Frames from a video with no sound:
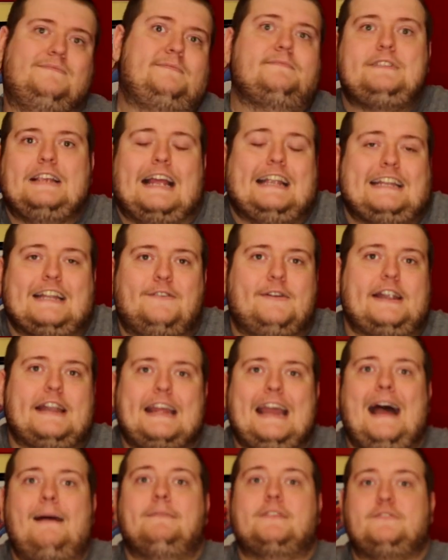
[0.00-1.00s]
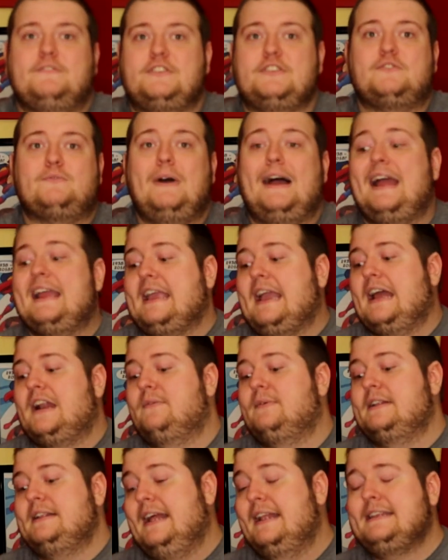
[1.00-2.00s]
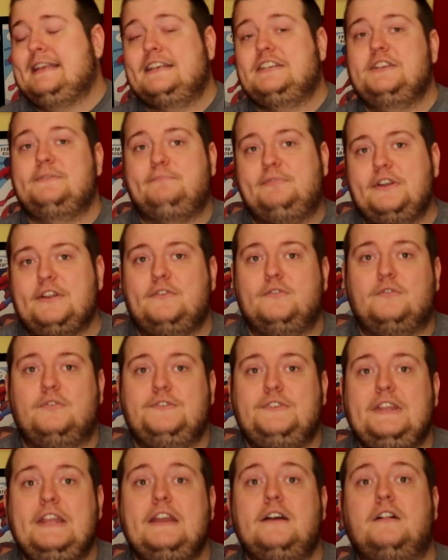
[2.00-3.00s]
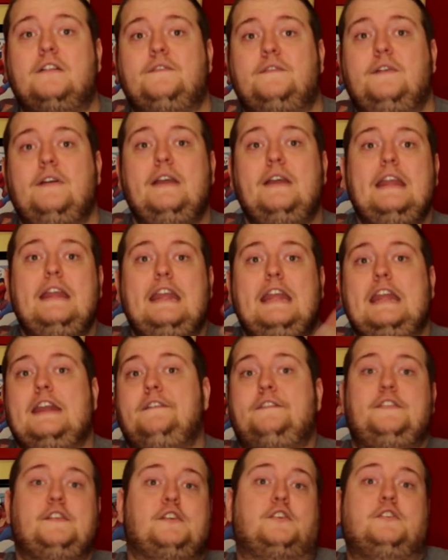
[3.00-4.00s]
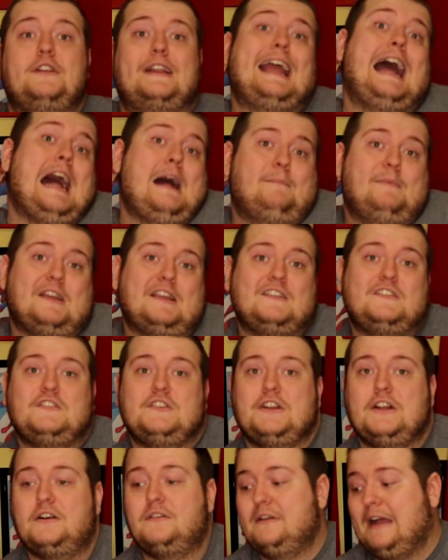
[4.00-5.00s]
signed and graded comics, which is why I kind of went, that's actually a pretty cool deal if they're good comics, you know.